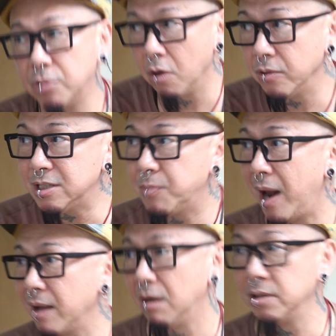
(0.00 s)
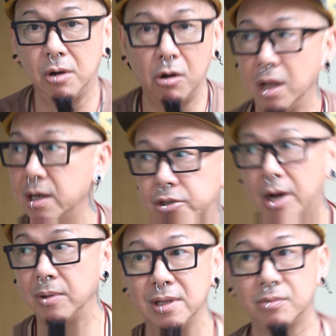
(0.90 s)
know this, but I got into a whole lot of
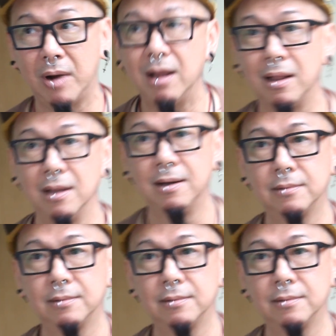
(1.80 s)
trouble as well.